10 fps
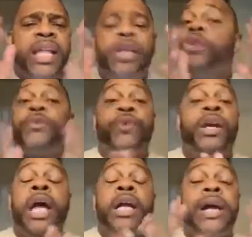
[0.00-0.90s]

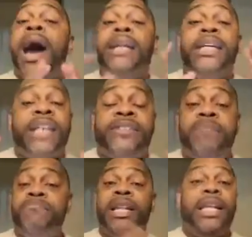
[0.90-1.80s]
Lucifer, God didn't just
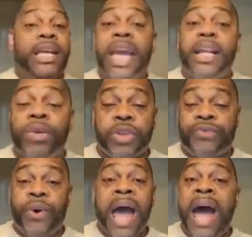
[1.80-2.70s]
immediately kick
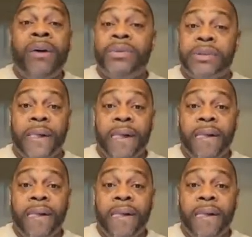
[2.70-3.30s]
Lucifer out.